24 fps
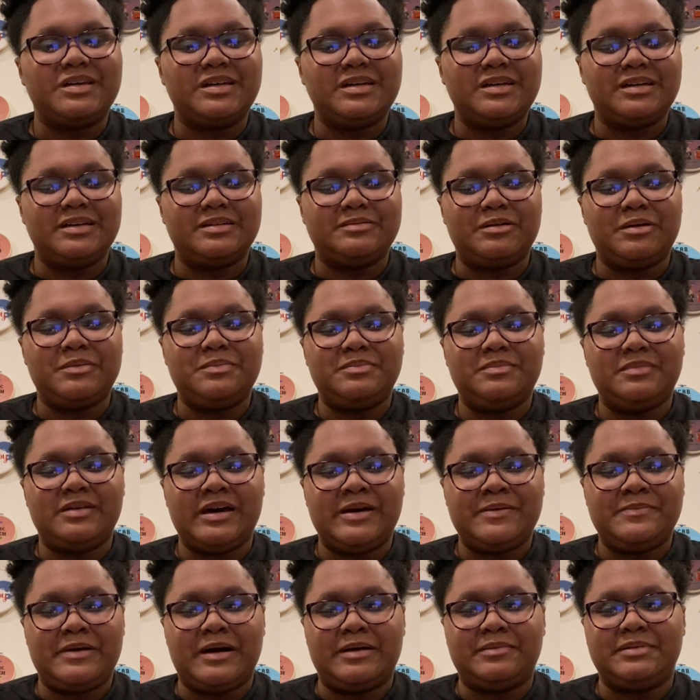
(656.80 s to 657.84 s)
I
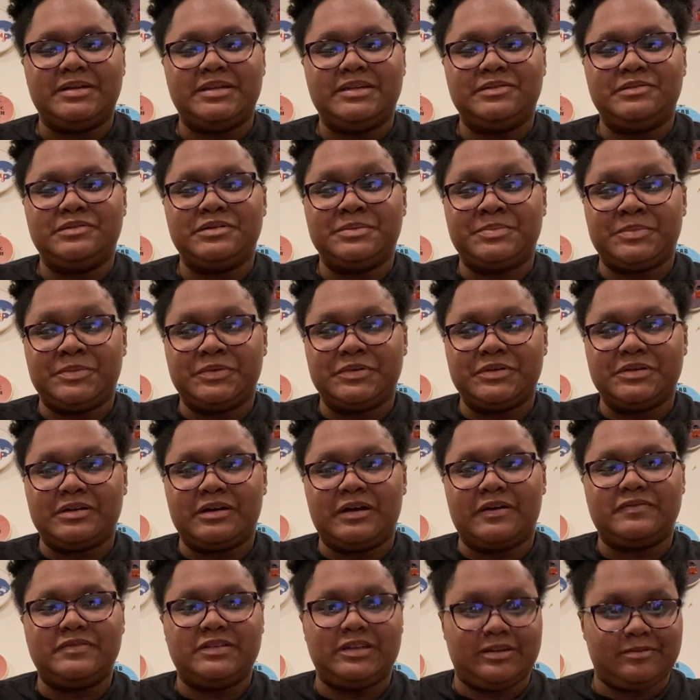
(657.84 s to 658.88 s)
probably do it more
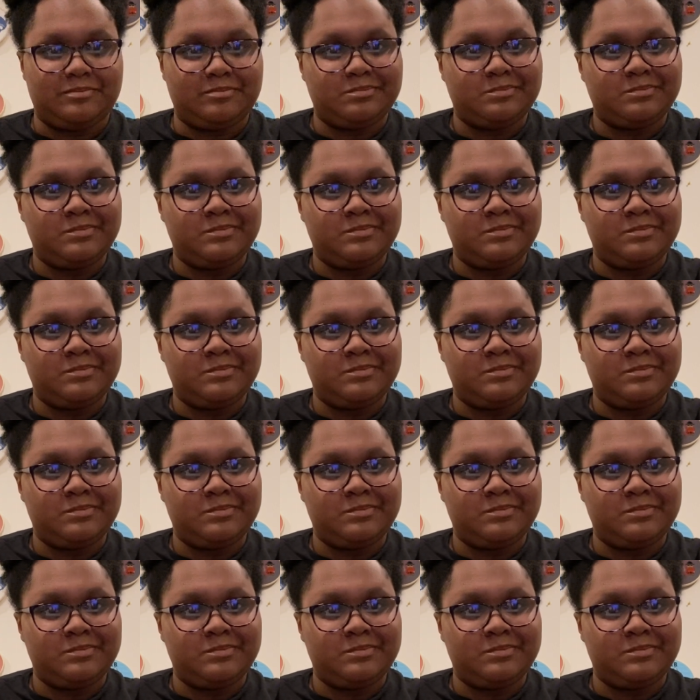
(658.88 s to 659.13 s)
often.